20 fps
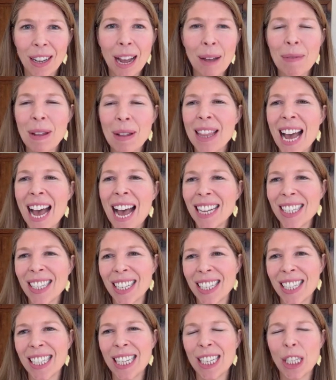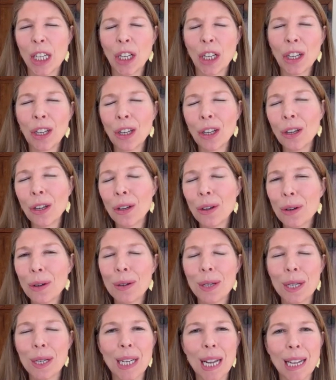I mean, that just is a
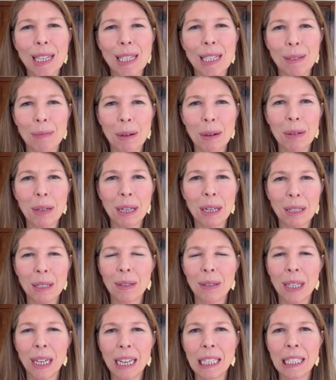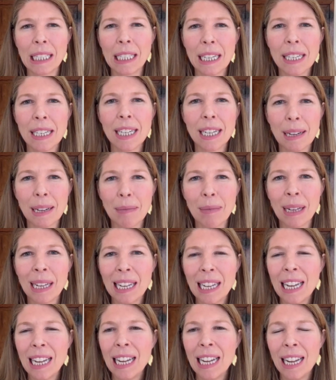huge testimony to an IT team
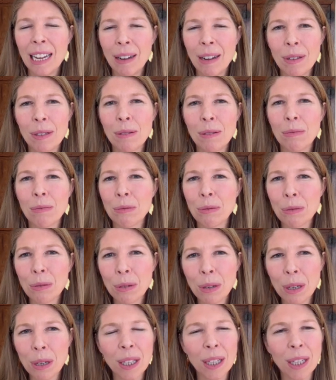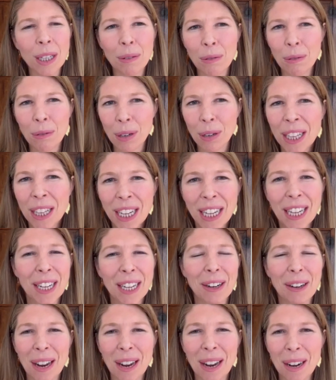it was really, really
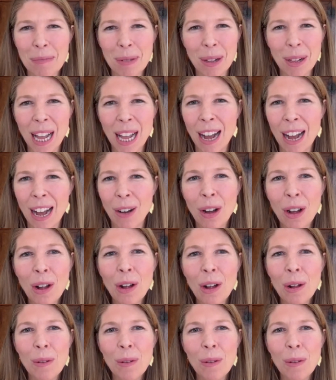incredible how,